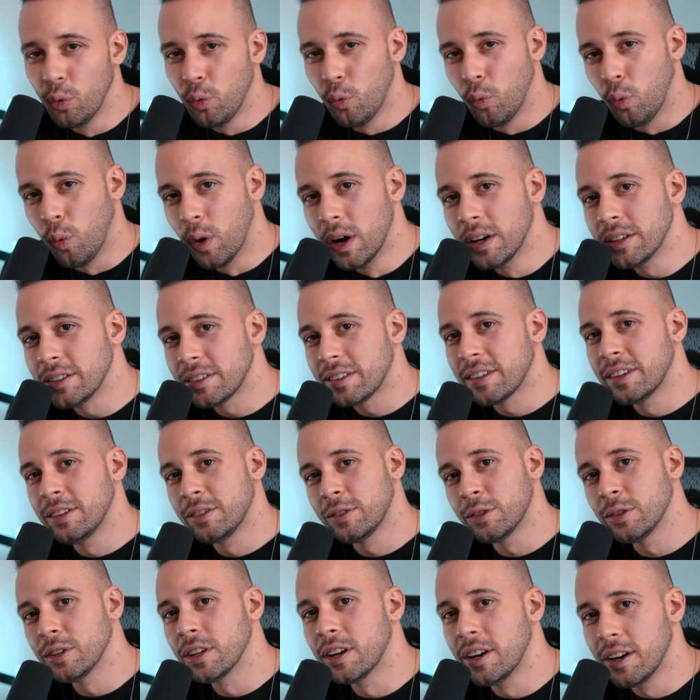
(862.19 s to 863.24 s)
want
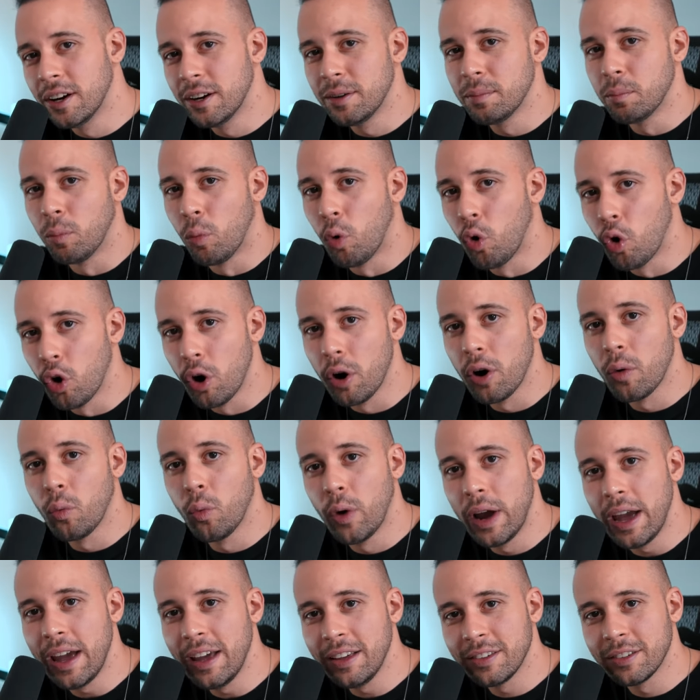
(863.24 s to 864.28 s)
to learn more
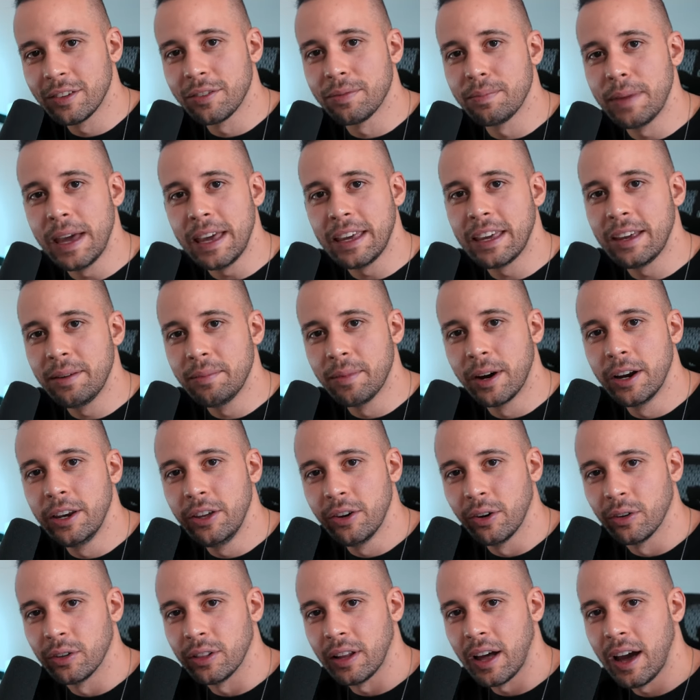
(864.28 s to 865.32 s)
ways of making money
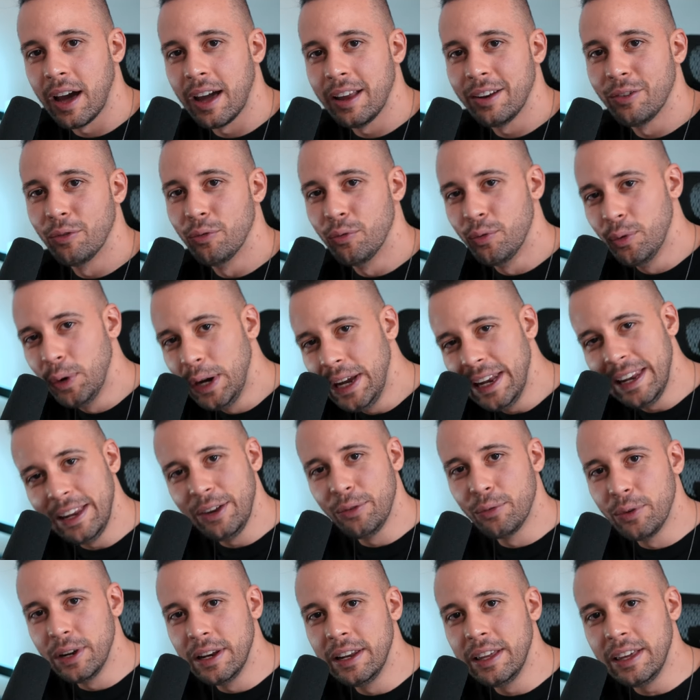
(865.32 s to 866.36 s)
online, really,
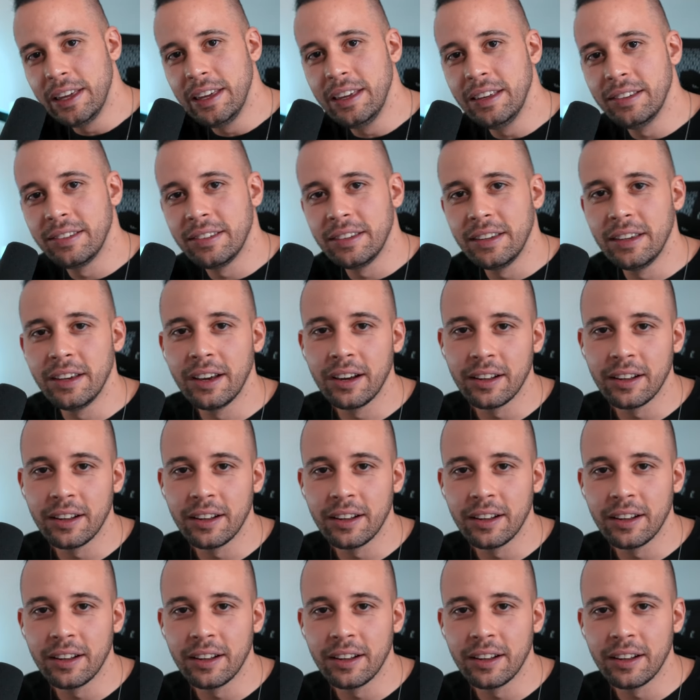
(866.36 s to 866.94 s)
really easy,